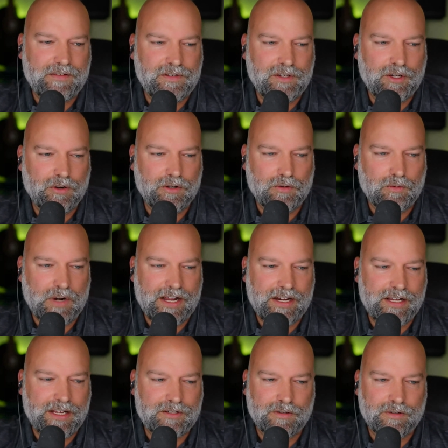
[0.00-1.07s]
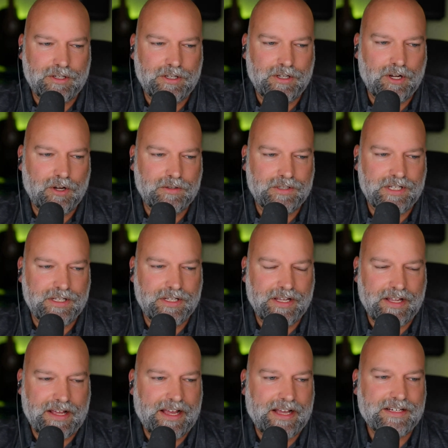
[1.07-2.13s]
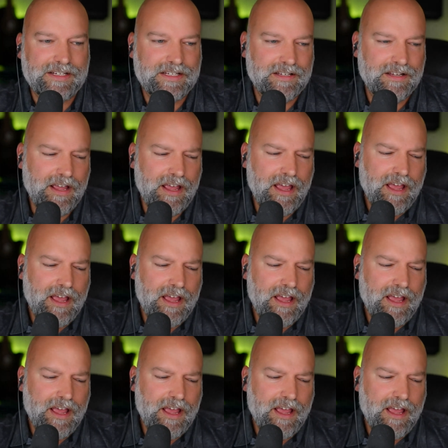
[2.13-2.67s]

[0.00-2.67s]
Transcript: If you go to Reddit or you go to X,